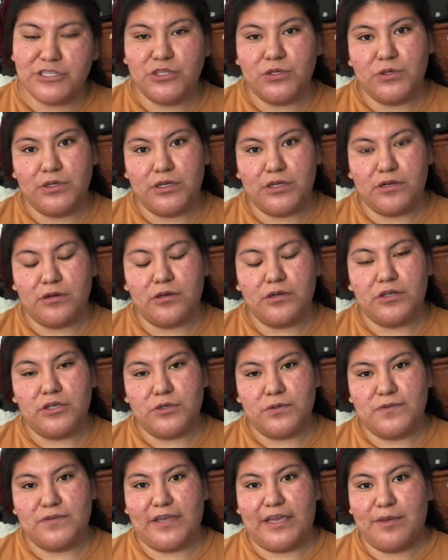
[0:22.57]
you can
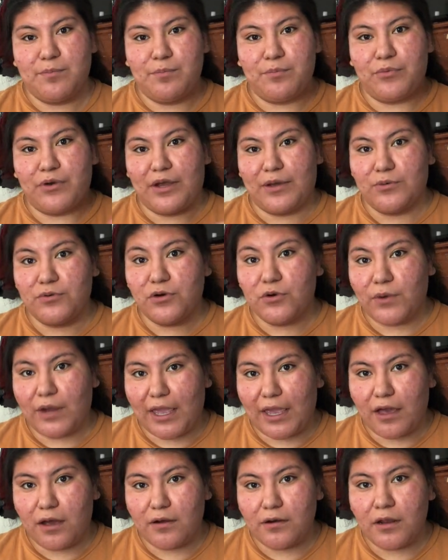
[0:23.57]
use a brown
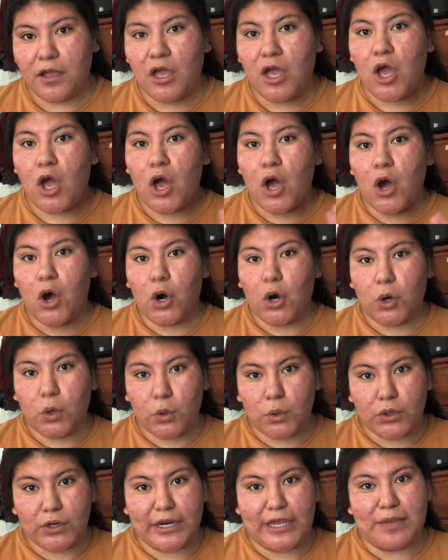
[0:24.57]
crayon
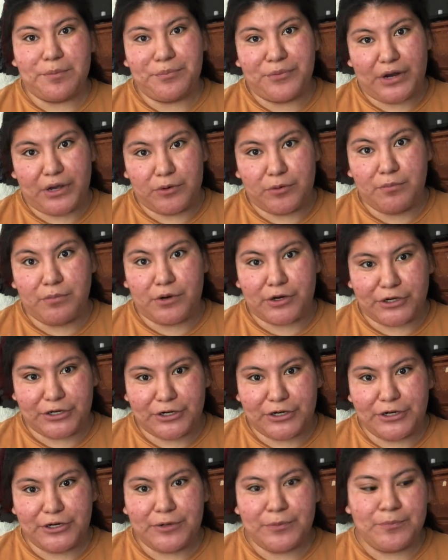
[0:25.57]
or a brown
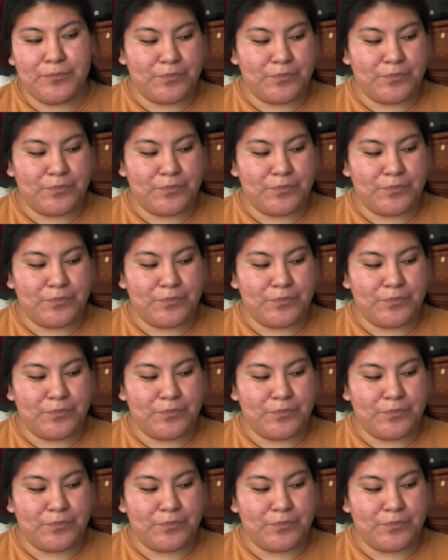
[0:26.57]
marker.